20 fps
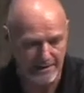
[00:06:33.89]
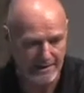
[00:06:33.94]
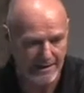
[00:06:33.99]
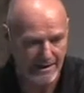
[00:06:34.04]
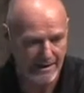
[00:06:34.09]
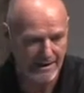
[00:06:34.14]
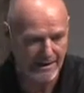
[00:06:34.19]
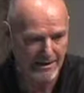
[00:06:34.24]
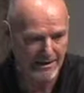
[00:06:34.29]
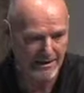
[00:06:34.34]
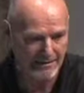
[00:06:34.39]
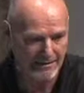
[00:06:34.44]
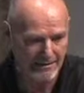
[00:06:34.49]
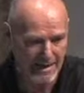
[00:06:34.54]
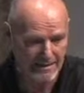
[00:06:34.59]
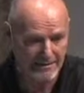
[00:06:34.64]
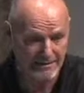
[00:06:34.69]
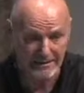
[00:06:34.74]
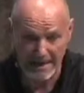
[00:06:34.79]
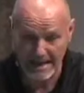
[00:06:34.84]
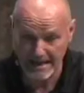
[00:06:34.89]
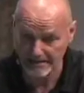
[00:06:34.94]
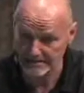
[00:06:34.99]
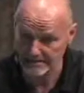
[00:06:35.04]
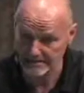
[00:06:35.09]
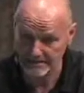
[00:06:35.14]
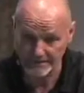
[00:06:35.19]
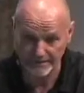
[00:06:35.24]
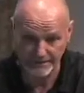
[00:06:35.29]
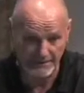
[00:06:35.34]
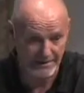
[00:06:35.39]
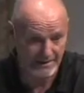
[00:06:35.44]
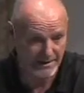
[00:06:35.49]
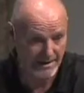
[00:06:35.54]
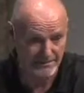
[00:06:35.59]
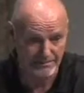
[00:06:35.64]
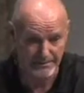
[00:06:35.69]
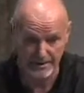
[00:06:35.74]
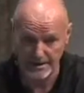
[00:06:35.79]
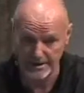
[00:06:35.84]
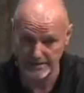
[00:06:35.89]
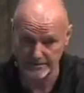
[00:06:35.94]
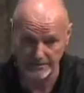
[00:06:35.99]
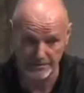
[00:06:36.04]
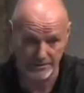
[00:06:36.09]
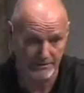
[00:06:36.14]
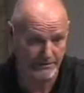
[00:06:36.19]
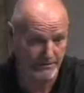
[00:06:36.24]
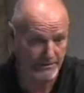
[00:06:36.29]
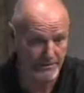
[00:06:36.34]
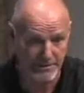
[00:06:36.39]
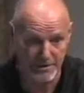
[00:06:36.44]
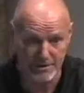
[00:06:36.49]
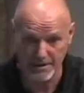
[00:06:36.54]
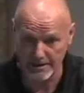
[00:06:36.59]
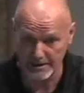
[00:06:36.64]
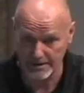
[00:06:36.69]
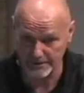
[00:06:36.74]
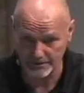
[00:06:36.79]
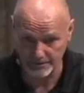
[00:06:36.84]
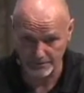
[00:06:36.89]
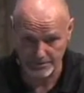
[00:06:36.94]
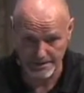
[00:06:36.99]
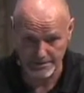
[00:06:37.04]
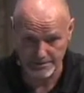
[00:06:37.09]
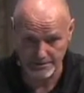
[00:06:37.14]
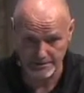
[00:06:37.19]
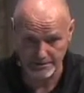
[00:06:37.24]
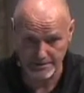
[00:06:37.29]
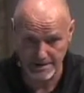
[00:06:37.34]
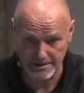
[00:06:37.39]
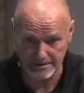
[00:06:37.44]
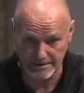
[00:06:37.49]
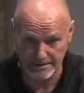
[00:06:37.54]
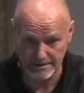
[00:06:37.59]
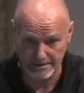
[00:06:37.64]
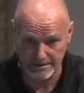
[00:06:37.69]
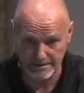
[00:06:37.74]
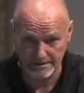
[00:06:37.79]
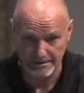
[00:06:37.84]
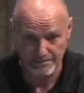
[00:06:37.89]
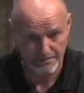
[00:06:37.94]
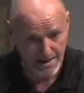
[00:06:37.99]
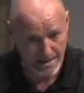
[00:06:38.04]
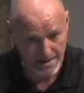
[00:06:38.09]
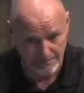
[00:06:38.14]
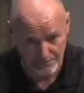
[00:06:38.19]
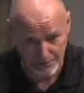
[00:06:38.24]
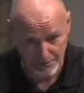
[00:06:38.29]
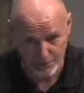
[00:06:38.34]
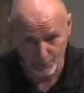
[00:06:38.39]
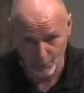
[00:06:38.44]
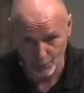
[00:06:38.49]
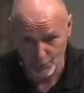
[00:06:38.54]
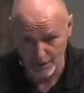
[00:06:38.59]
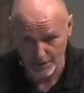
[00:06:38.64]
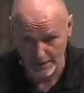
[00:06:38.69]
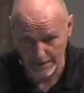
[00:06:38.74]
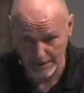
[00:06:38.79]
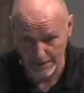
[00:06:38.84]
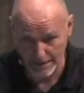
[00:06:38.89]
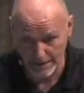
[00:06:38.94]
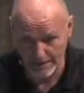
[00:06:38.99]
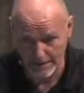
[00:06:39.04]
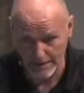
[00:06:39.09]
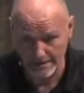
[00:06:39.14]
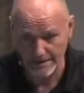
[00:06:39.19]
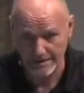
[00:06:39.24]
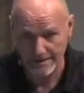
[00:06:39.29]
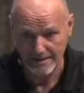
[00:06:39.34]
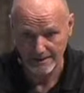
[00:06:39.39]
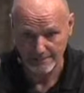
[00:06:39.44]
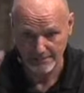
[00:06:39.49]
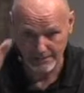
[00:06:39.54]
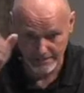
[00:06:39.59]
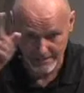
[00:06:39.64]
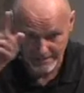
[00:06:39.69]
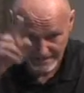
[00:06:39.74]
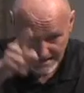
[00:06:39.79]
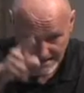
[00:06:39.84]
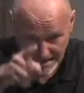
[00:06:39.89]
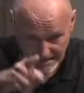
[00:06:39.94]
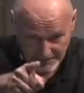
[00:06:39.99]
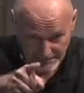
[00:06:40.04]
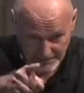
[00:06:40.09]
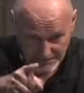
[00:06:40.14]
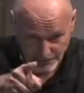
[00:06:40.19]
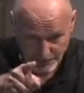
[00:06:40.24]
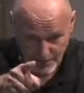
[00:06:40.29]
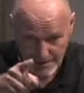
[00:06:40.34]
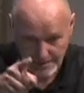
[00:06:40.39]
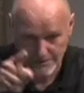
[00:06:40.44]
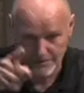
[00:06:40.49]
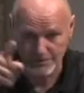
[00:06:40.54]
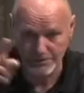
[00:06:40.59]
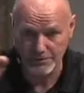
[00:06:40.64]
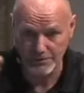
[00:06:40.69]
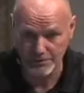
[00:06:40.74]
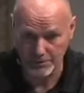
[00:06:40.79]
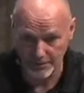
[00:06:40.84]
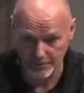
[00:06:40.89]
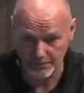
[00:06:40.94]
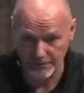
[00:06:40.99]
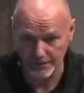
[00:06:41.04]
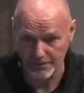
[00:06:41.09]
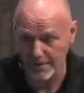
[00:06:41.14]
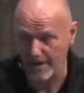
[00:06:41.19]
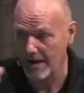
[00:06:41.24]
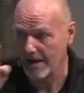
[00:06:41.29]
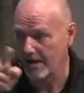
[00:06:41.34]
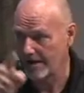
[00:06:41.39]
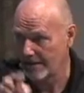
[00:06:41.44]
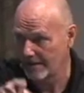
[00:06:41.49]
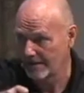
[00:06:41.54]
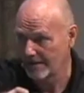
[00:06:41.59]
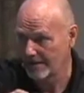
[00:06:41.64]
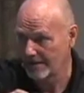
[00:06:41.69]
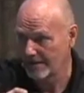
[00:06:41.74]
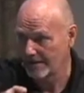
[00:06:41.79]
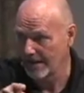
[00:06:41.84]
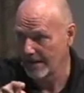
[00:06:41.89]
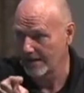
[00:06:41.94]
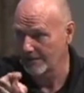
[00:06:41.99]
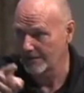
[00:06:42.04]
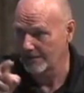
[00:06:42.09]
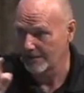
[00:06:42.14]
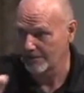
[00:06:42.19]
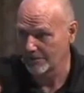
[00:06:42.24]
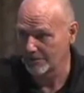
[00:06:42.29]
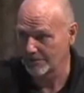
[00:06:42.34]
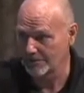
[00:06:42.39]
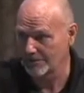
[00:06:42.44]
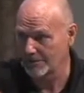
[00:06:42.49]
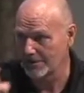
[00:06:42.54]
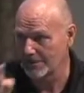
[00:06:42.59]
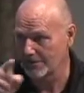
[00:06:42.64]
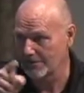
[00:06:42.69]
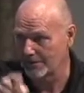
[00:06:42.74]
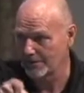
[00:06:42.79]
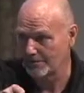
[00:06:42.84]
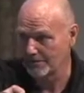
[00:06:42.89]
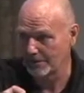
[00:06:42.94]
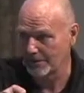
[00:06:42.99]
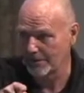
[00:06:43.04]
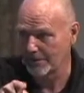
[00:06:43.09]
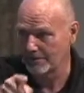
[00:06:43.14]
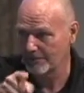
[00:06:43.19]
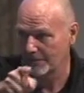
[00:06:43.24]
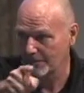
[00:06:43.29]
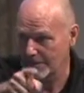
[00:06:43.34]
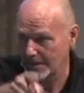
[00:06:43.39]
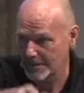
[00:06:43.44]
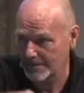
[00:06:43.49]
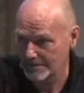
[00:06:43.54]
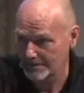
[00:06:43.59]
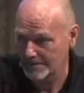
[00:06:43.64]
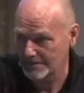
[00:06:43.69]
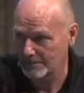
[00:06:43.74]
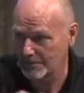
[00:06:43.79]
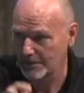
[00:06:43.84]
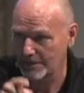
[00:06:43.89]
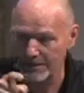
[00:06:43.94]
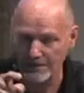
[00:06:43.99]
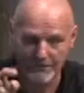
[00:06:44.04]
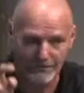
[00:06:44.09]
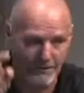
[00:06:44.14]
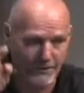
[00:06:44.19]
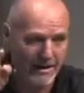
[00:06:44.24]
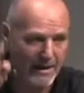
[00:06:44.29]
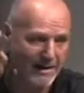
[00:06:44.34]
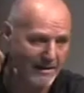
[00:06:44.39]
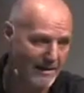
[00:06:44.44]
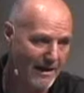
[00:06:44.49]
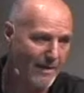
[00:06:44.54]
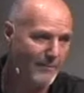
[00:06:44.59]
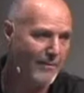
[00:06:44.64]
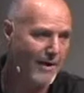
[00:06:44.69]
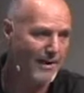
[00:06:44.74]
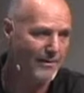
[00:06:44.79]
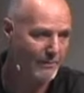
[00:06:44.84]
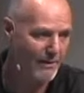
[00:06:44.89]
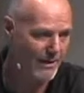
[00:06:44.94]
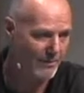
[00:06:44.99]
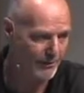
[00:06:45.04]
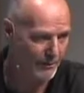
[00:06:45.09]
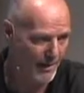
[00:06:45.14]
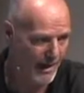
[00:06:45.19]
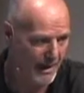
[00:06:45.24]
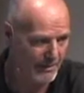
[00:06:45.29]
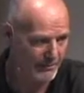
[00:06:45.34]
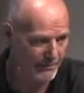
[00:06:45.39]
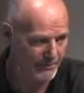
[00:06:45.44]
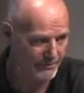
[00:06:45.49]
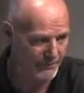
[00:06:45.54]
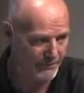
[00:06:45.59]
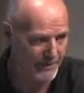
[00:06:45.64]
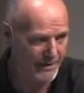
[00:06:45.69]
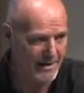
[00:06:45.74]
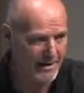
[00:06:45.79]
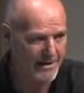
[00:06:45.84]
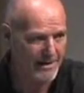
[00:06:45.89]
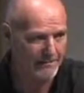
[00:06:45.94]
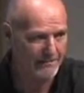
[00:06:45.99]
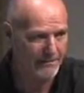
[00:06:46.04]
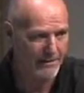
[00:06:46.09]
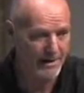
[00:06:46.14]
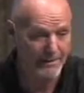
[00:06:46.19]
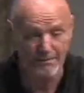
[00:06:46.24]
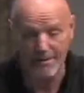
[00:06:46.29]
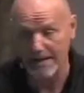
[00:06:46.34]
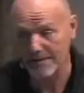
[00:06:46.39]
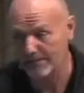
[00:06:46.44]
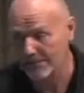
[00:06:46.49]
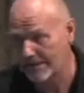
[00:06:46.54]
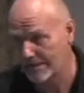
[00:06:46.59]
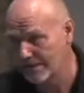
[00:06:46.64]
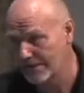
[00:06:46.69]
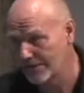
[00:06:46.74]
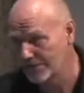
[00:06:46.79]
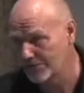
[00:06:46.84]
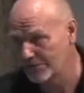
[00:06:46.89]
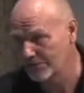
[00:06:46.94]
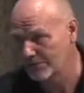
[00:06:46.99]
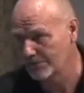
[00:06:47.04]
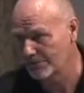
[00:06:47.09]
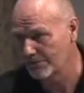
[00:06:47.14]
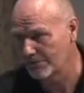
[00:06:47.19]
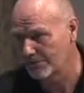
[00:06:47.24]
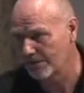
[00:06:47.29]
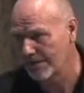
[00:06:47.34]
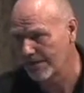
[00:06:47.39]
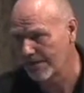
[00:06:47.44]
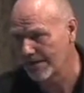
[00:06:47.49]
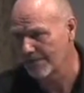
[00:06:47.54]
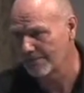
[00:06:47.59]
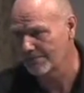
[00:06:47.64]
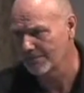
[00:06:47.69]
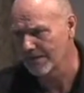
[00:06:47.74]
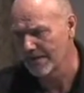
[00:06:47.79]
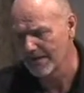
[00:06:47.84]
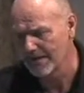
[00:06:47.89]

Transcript: Uh, that glass of Cabernet Sauvignon in the restaurant might be really good, but the guy that's watching you over there uh, that knows that you're a believer and he's a believer, that might be a problem for him. It might be an issue for him.